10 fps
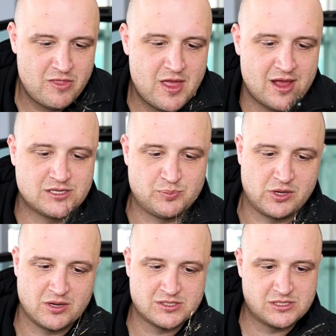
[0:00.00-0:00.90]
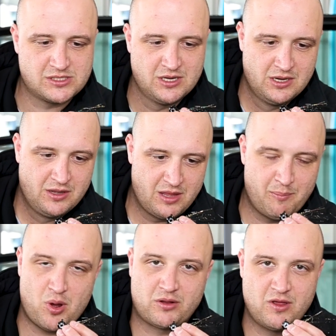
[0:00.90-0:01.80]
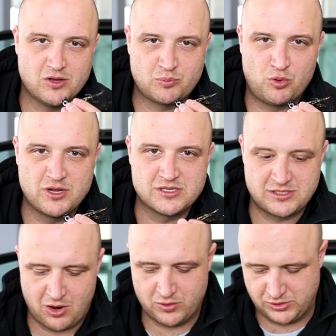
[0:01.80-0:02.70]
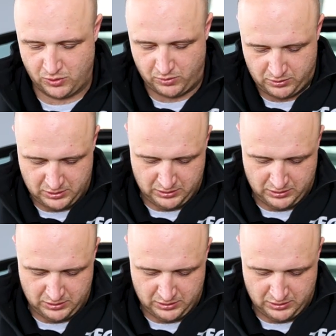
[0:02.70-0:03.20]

this, because that bucktail is pretty stout, so